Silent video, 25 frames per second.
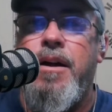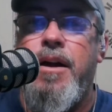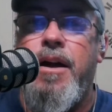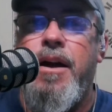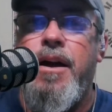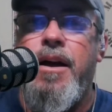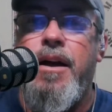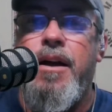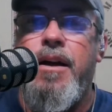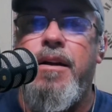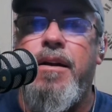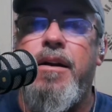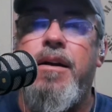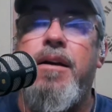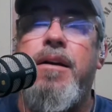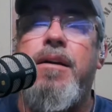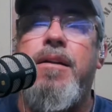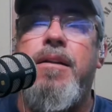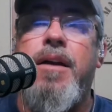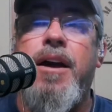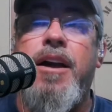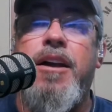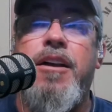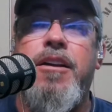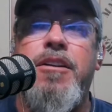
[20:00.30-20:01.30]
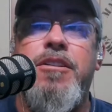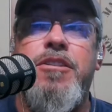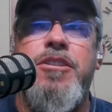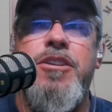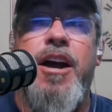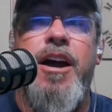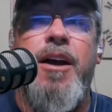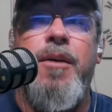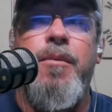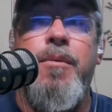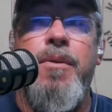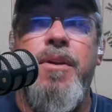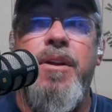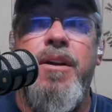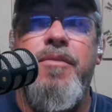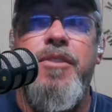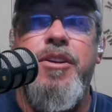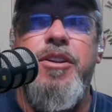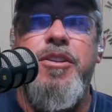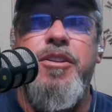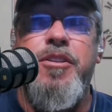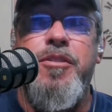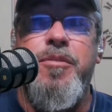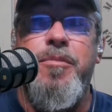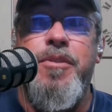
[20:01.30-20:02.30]
And thank you, Jack. We love
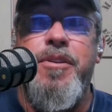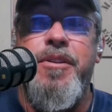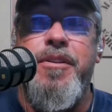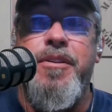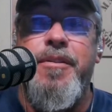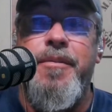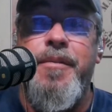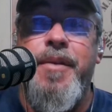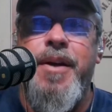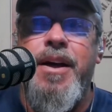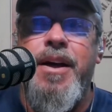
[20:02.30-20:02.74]
you too, brother.